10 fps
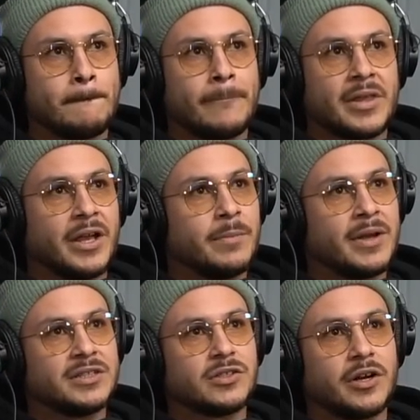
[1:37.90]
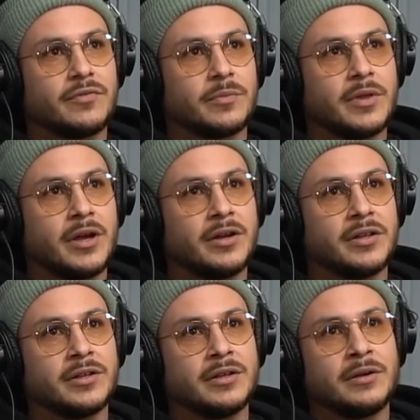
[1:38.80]
yeah, man, it started from there. And
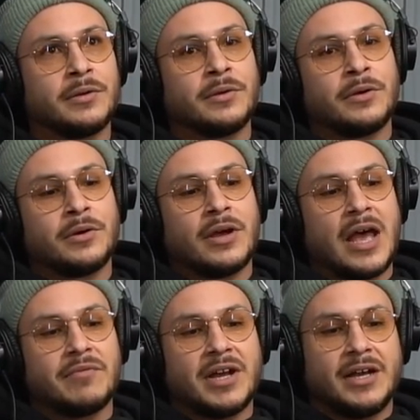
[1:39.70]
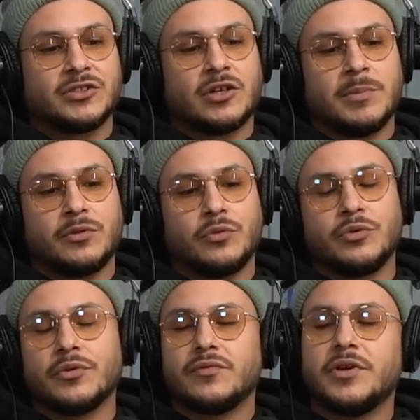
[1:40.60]
then having eyes on me through the
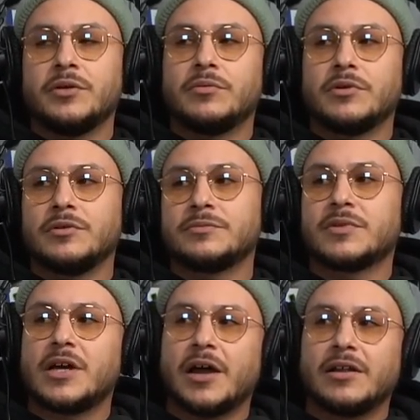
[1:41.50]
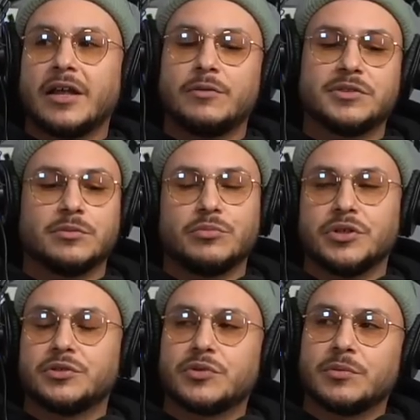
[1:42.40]
graffiti world kind of like was a
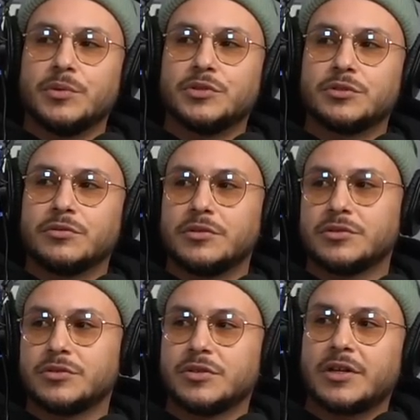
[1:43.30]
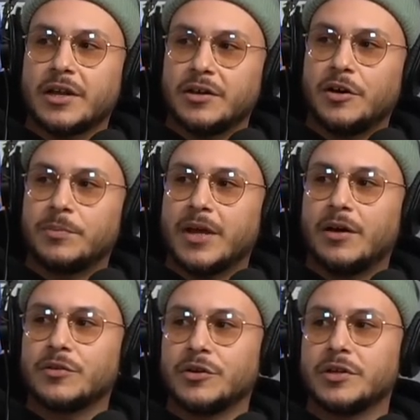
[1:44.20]
bridge with the music world. So it kind of helped
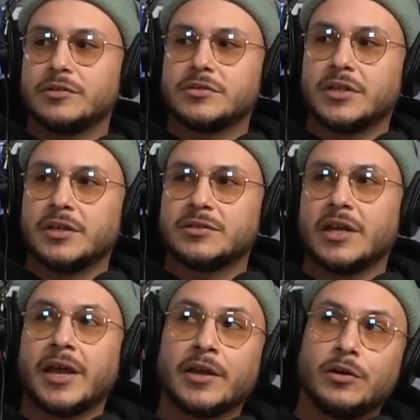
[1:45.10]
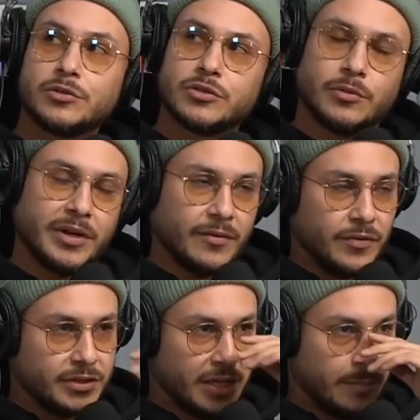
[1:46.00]
out during those days. And also when I
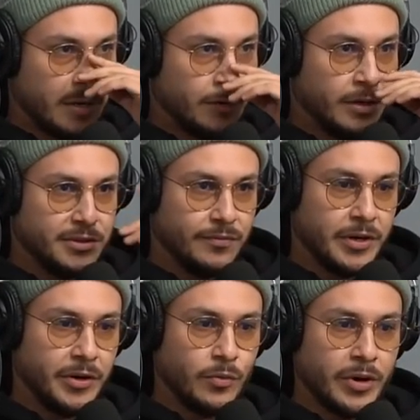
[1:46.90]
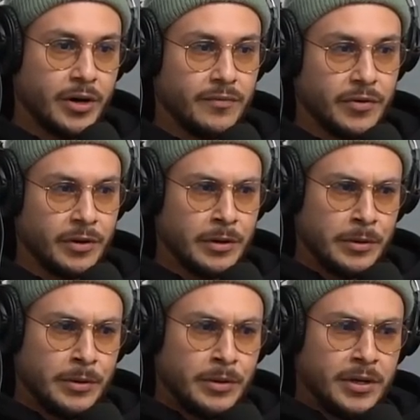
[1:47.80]
first came out, it was very rare for
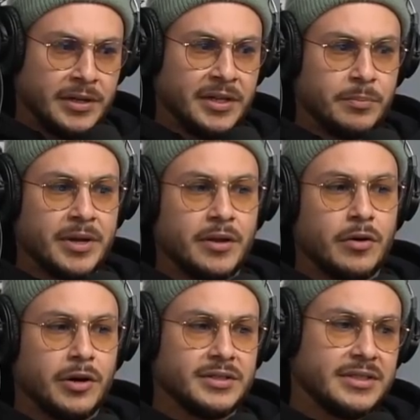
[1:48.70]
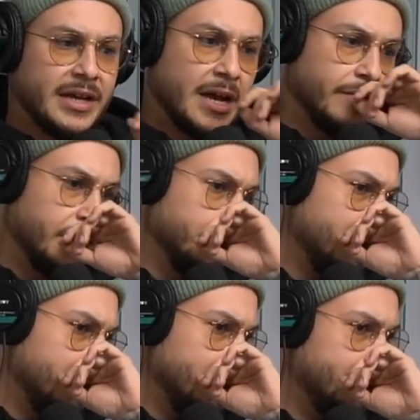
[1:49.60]
an independent artist to have
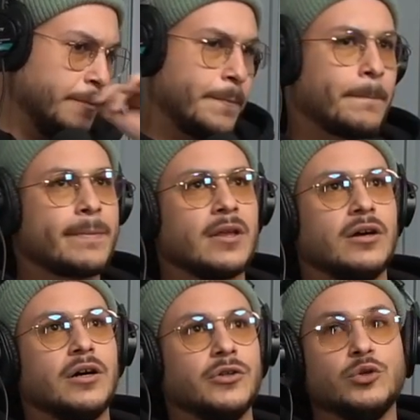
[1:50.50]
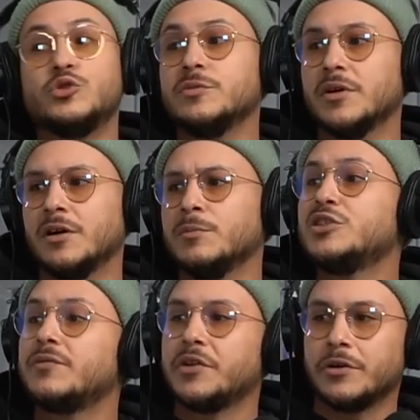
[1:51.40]
YouTube
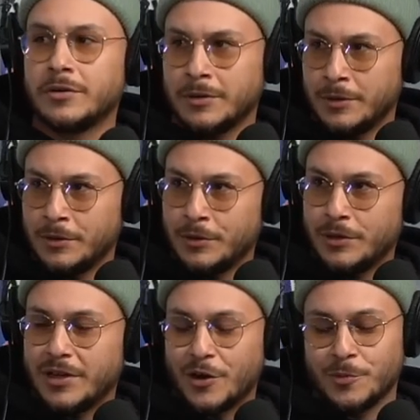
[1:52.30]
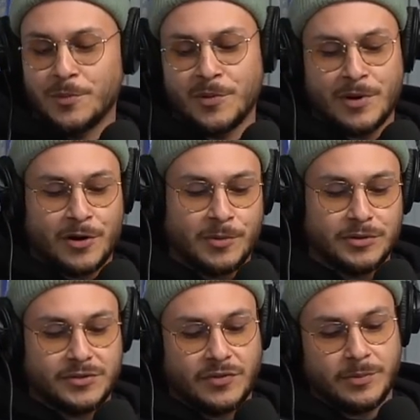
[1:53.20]
music video. And I remember my homie
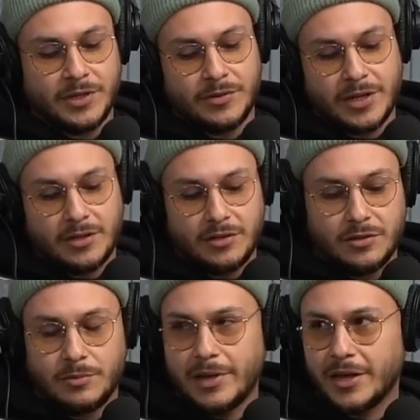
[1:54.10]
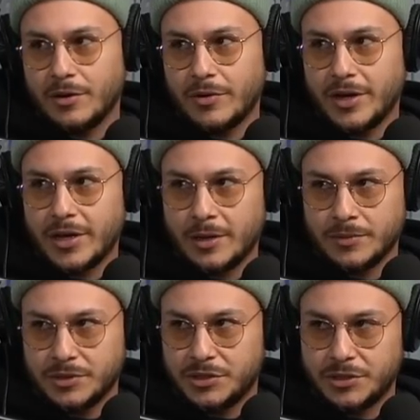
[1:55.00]
was filming it with like a little black and white camera and